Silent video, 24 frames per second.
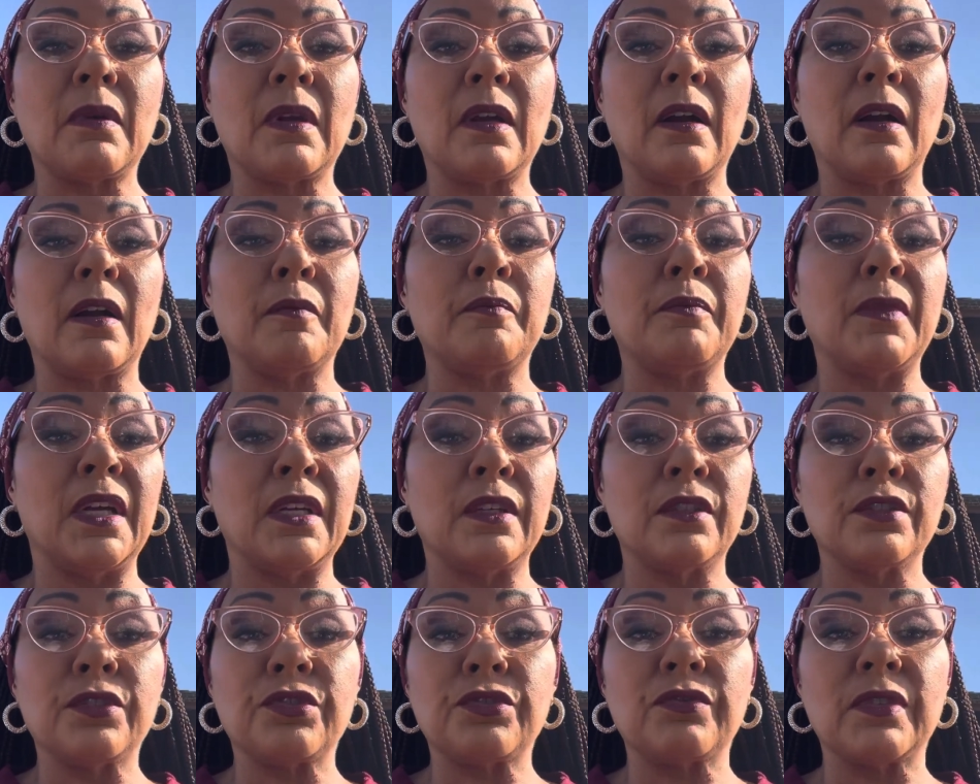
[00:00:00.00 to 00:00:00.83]

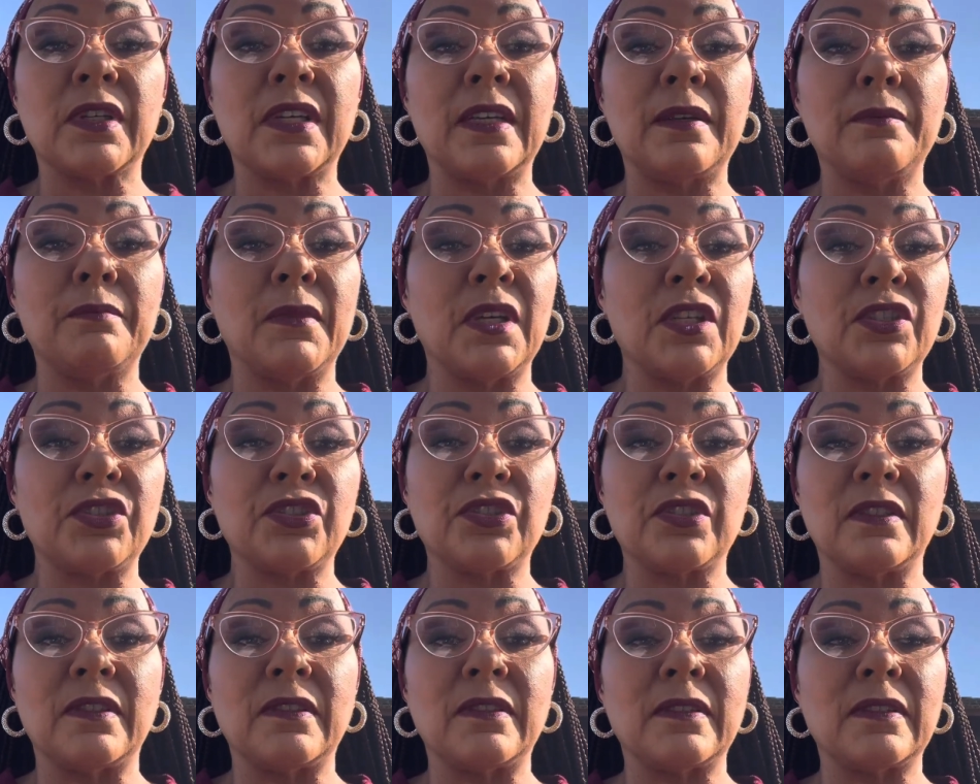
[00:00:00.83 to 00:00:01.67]
Ministry,
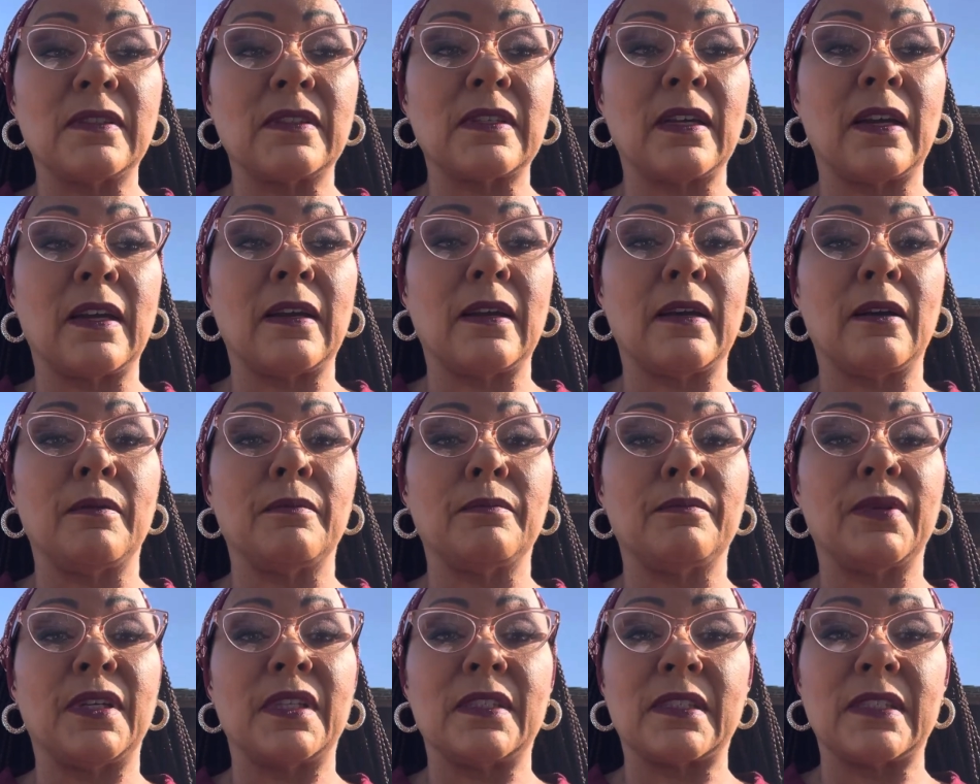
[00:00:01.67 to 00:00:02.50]
missions,
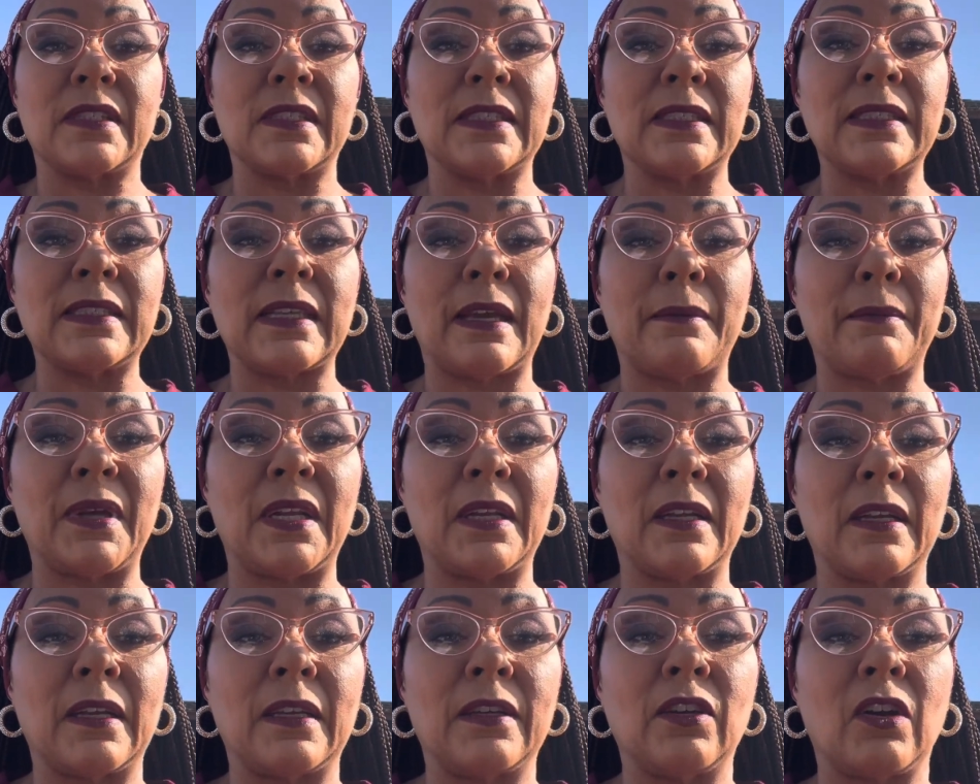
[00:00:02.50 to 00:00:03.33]
business.
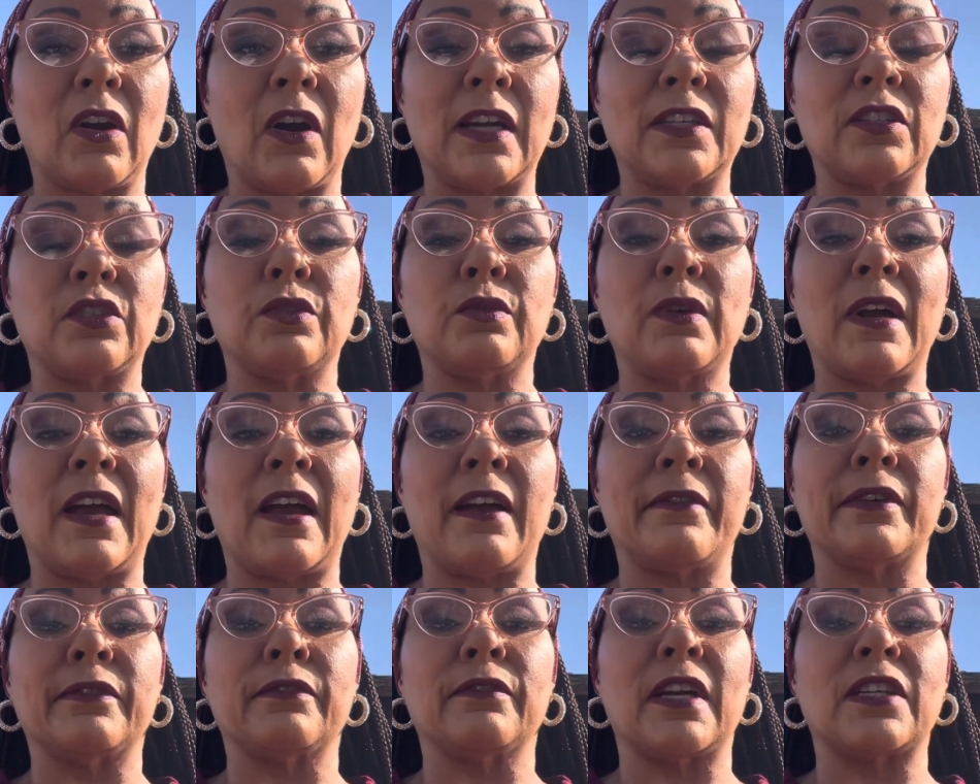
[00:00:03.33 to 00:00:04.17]
I do
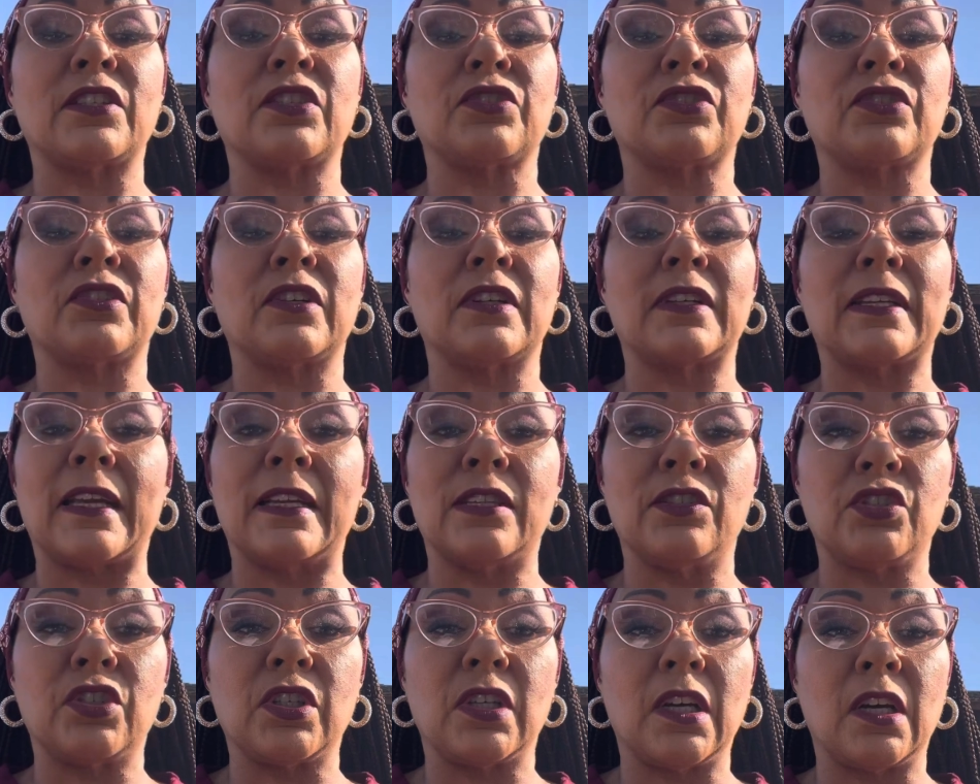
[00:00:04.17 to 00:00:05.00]
have a registered
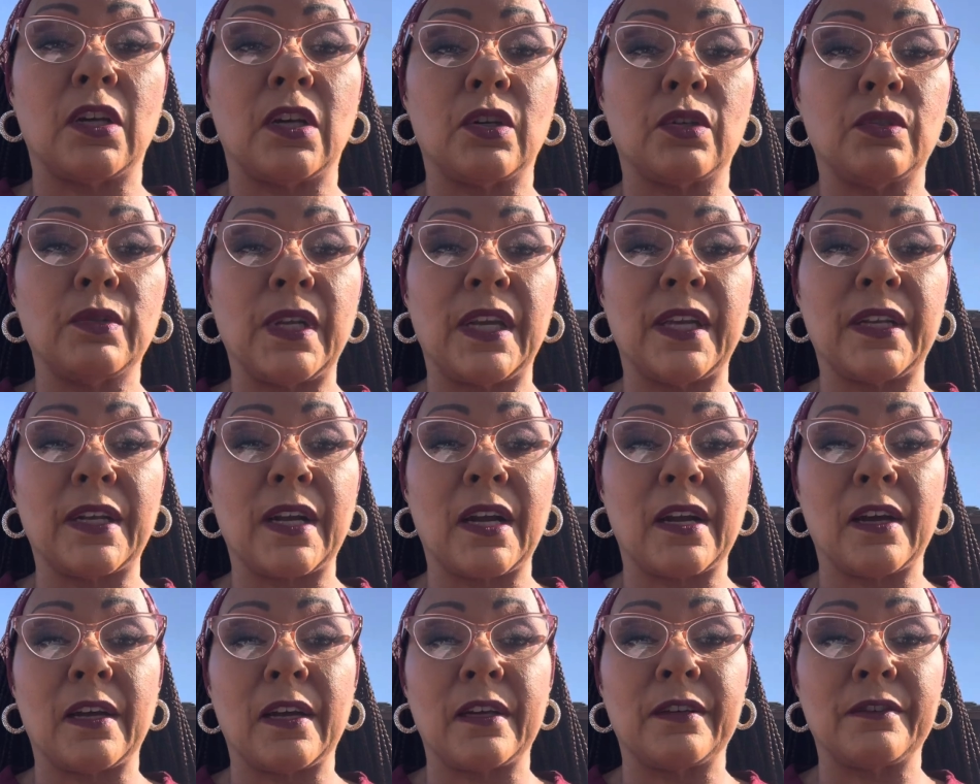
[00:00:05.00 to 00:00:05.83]
NGO in
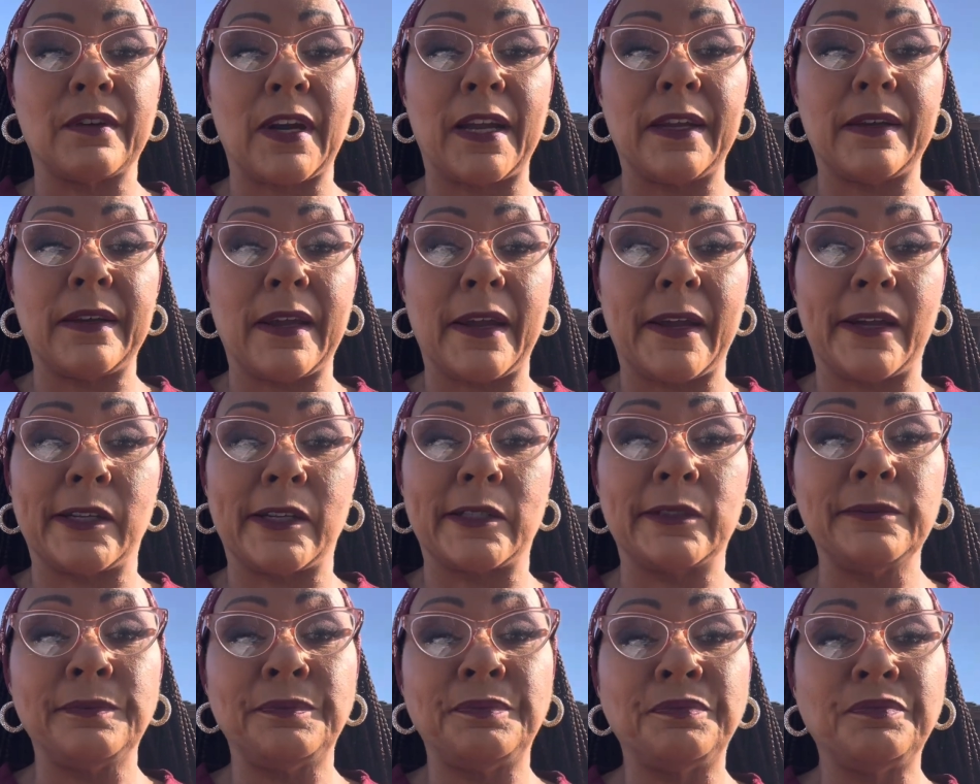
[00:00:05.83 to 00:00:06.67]
Ghana right
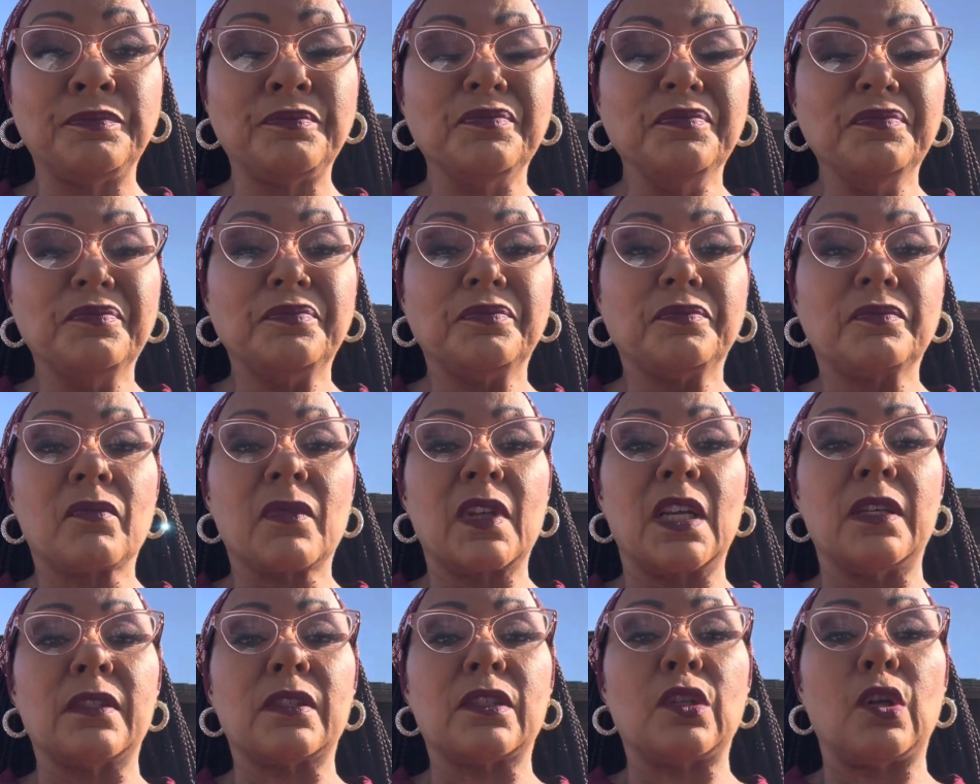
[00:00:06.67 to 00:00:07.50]
now.
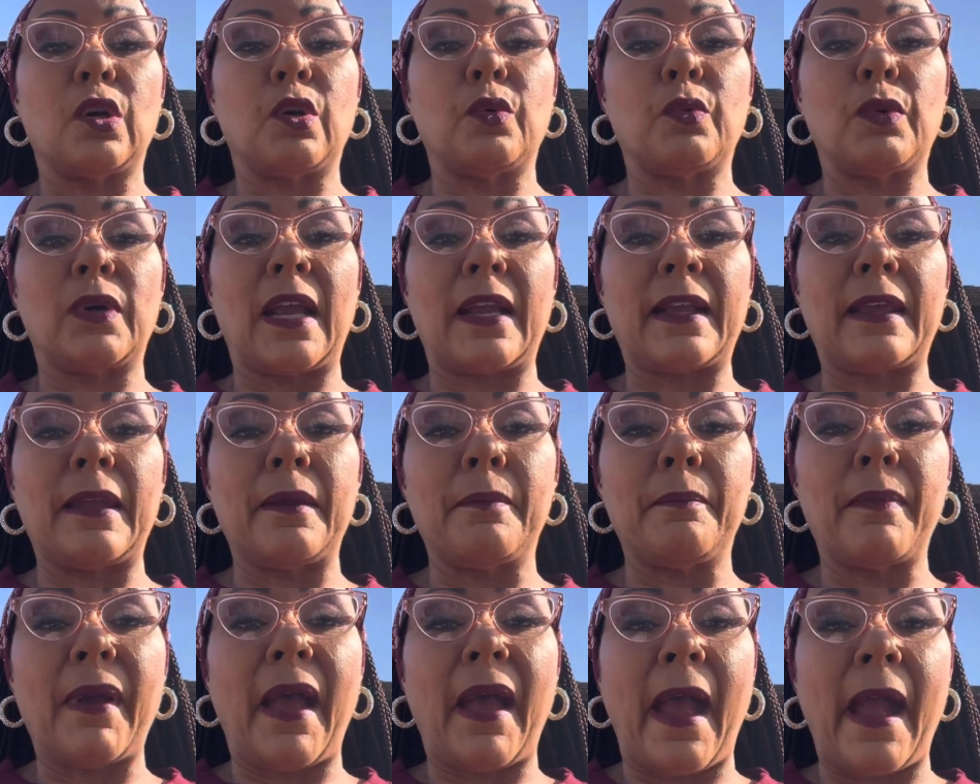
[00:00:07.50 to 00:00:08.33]
And so when I
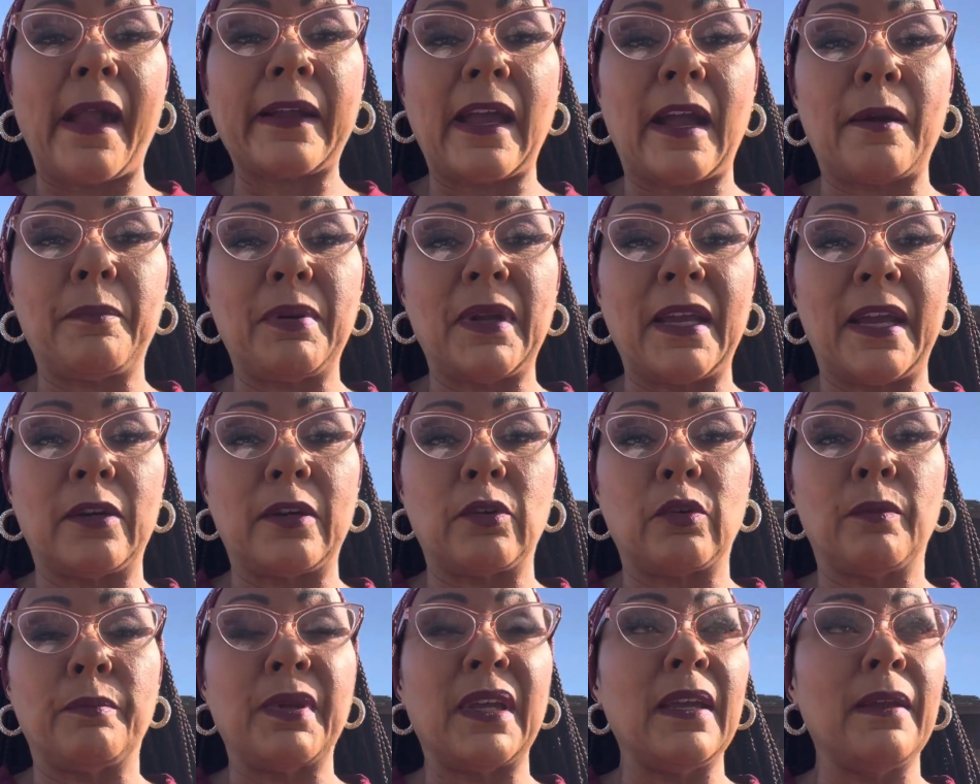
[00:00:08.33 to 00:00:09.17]
get back, I plan
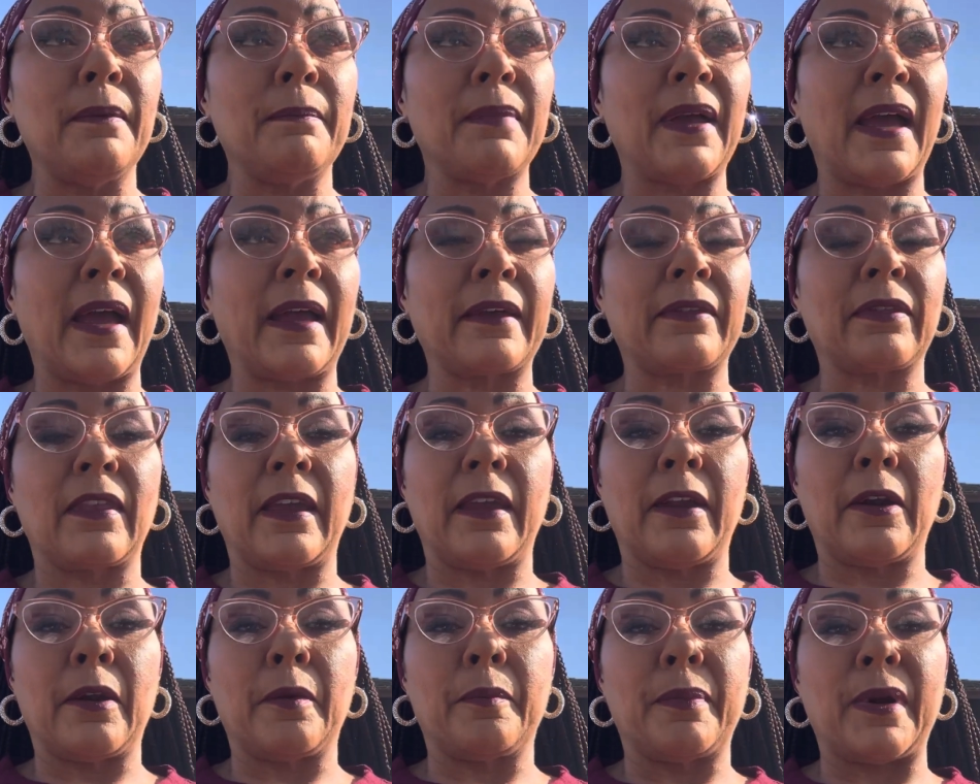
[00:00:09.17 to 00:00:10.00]
on being back
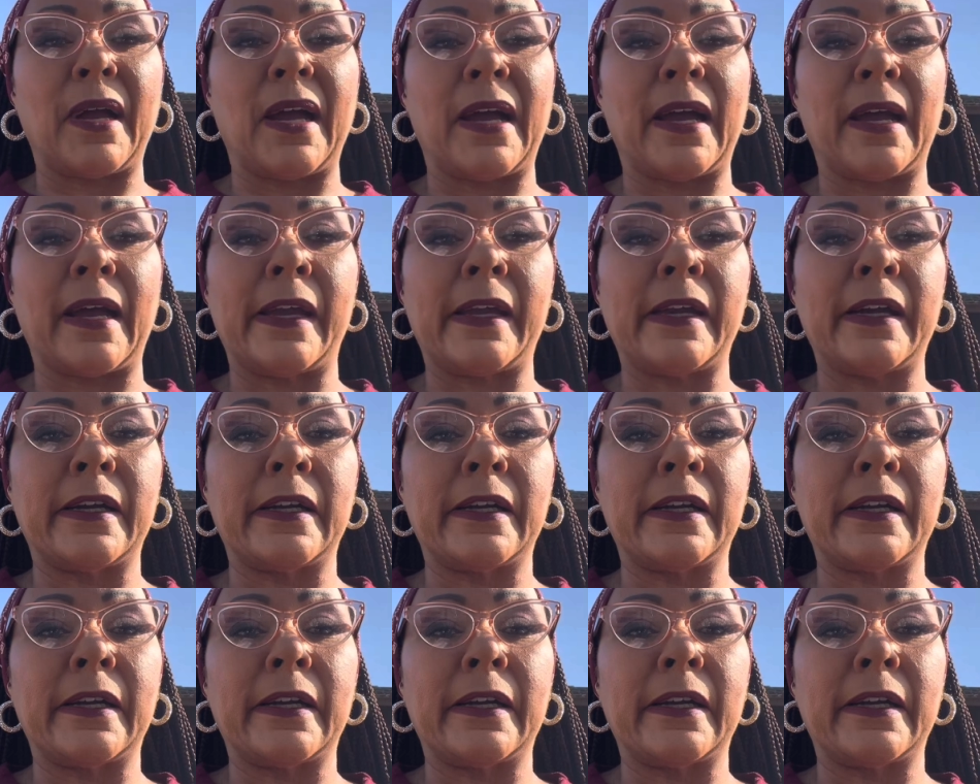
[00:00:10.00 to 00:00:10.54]
there by